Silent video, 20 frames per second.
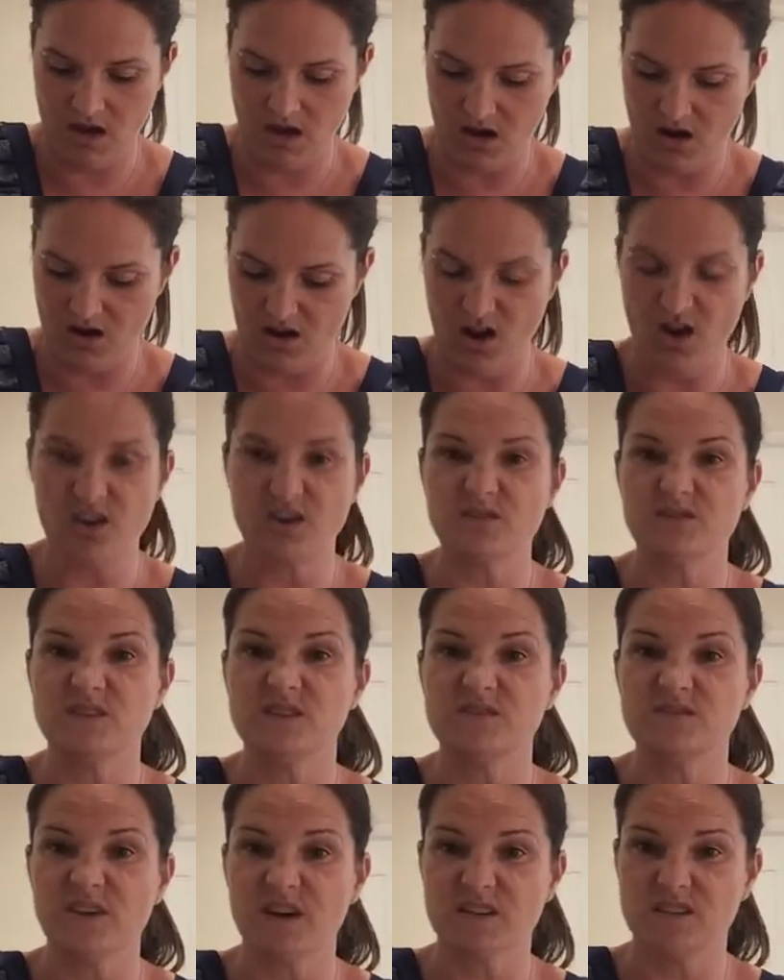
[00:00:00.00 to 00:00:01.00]
are kind of
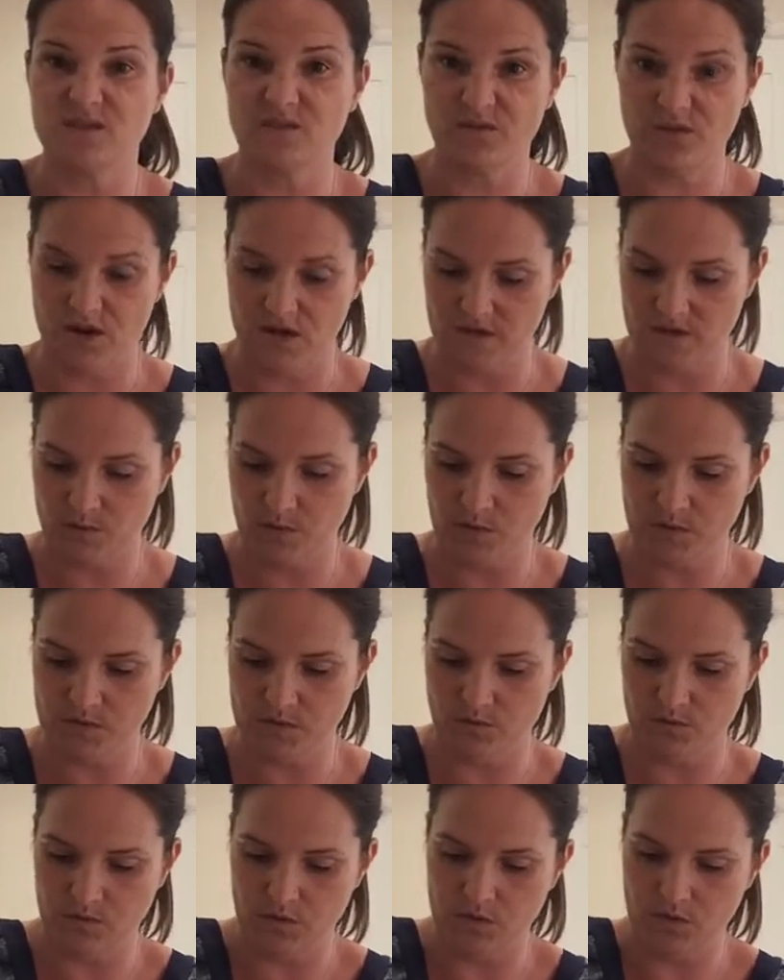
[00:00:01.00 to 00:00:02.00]
as fuss-free as
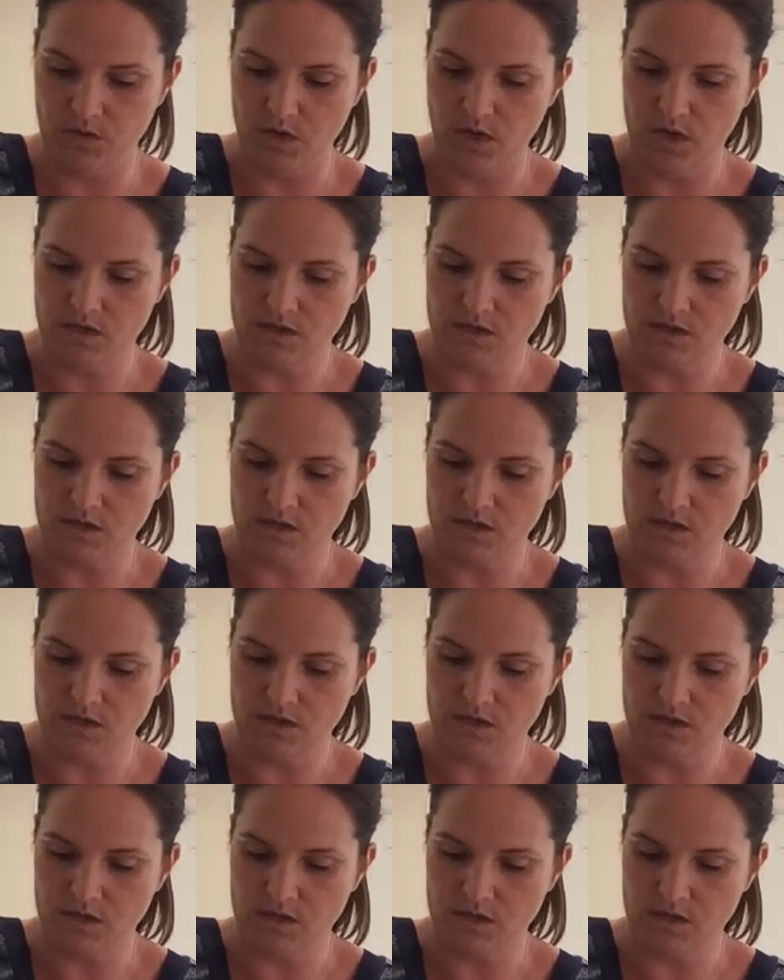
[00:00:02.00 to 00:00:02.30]
possible.